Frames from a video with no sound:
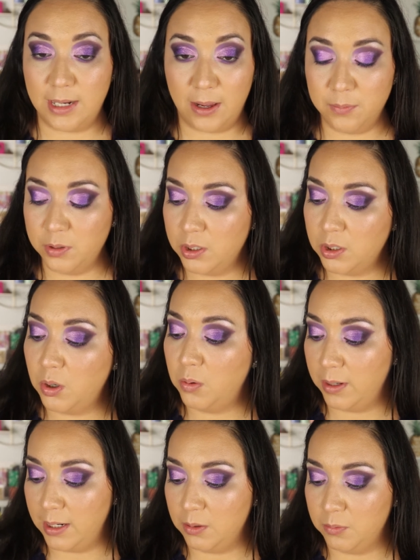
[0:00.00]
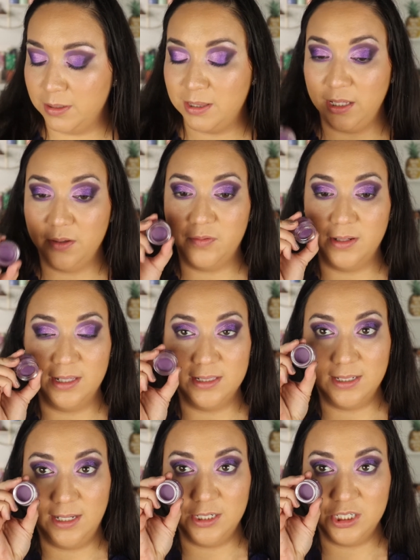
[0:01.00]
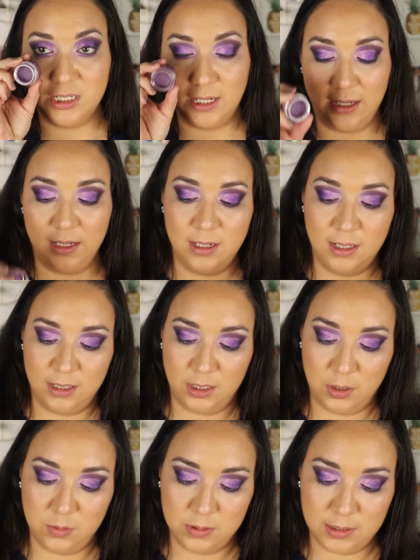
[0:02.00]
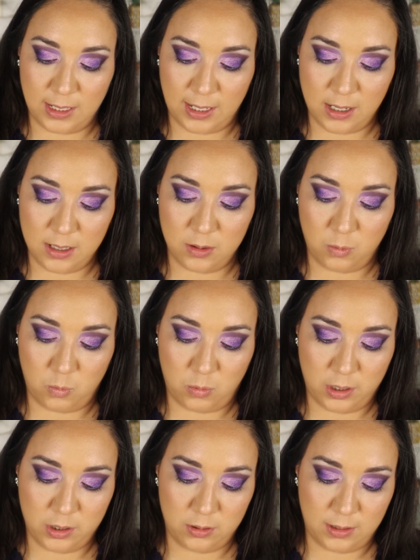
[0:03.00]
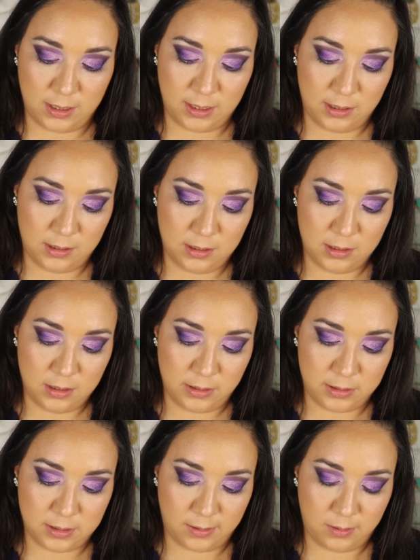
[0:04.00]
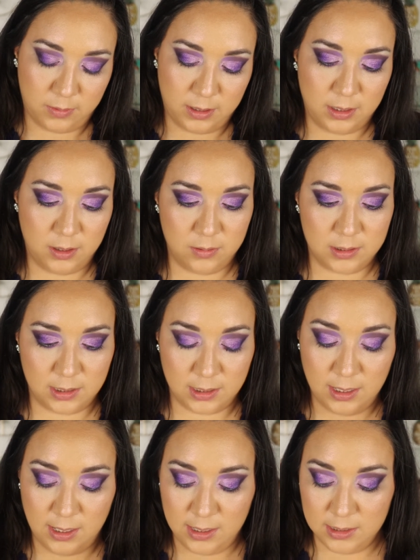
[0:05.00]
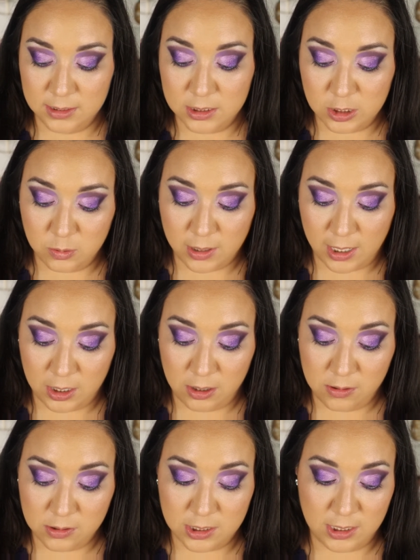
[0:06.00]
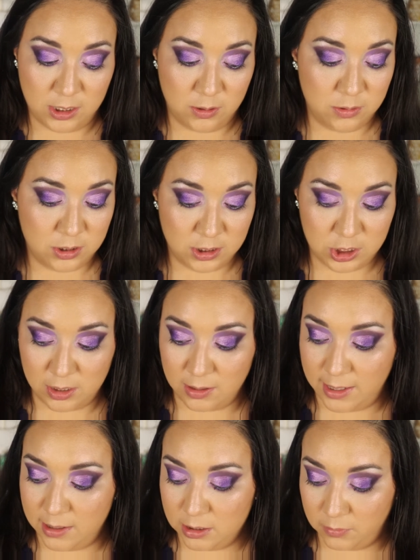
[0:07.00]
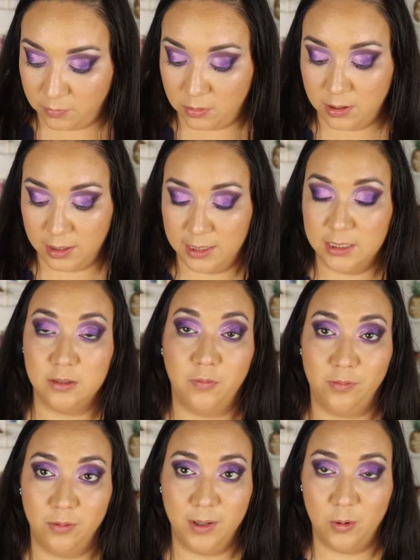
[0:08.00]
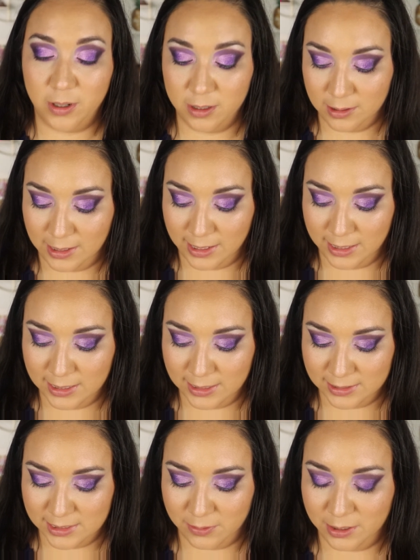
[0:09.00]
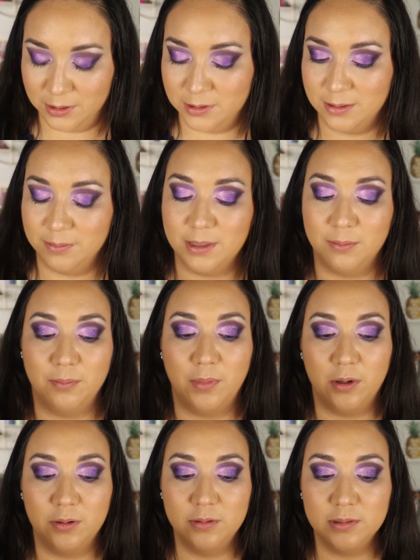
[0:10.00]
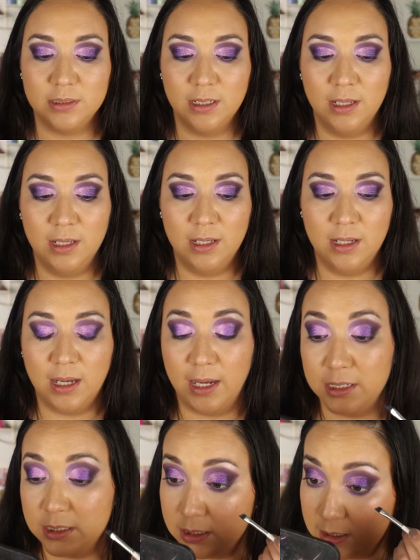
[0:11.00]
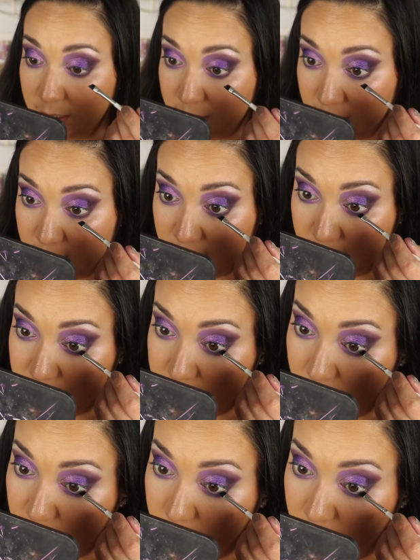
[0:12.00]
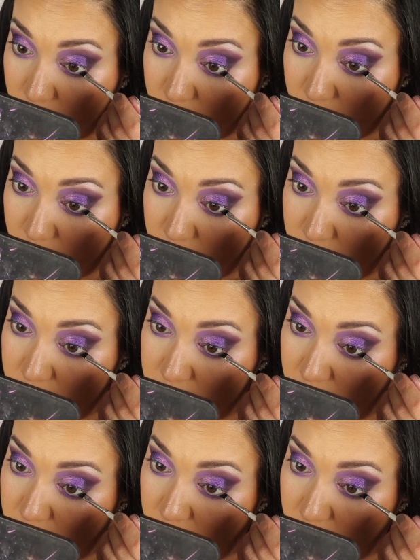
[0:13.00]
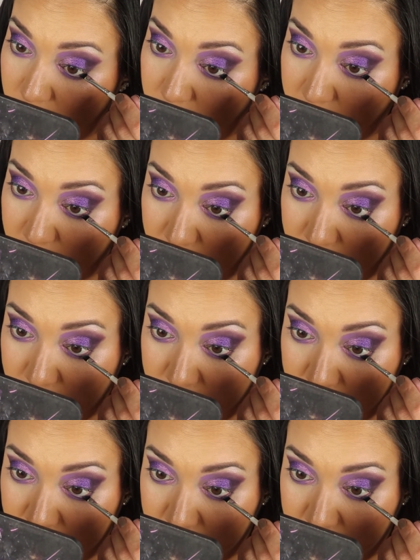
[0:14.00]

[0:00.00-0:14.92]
now I'm going to go in with the Felicity shade and use that in the waterline. That's how I want to use it. This is what I usually use the gel liners for, is for my waterline. That's how I use them the most. I just think that they stay really well. They're super opaque.